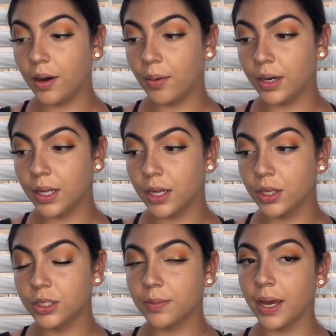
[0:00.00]
I wanted to
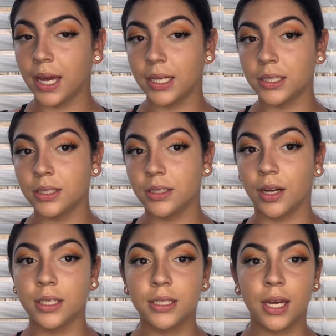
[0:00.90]
use my
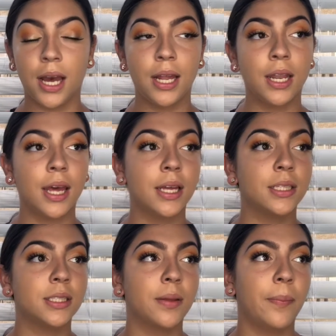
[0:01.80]
Anastasia
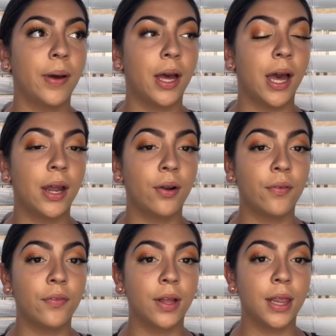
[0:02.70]
highlights, but I
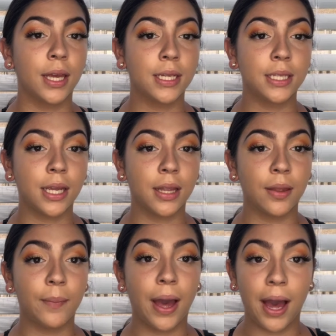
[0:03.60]
don't feel like taking
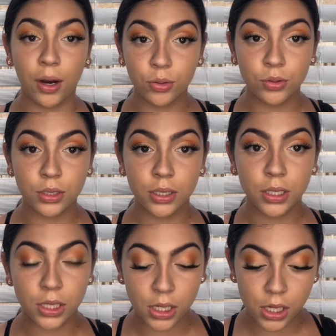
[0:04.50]
them out.
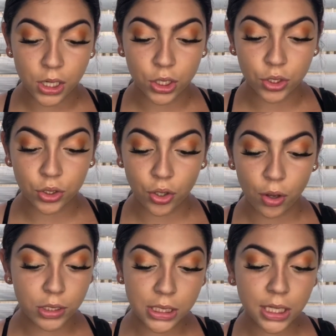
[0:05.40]
So
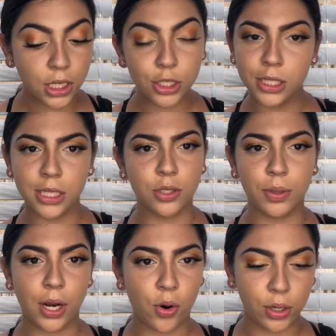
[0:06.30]
I'm just gonna use this,
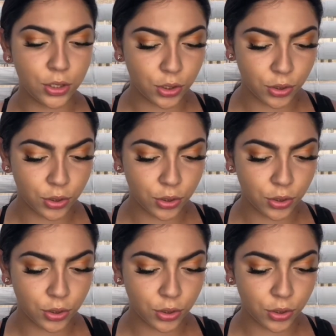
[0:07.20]
what I always